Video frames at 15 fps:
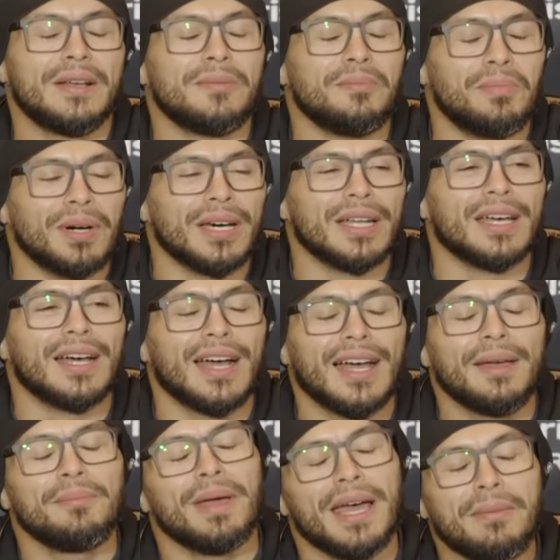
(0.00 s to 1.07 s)
But
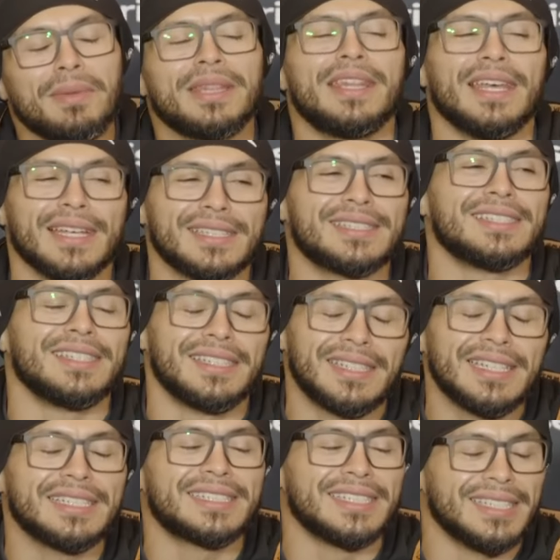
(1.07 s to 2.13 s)
I'm a
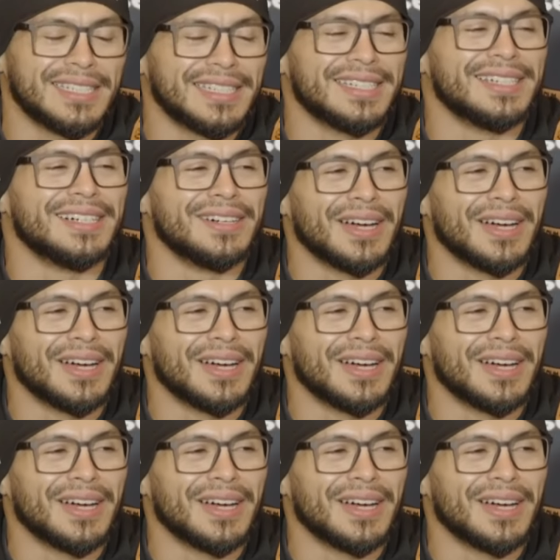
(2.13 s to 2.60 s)
decent, you know.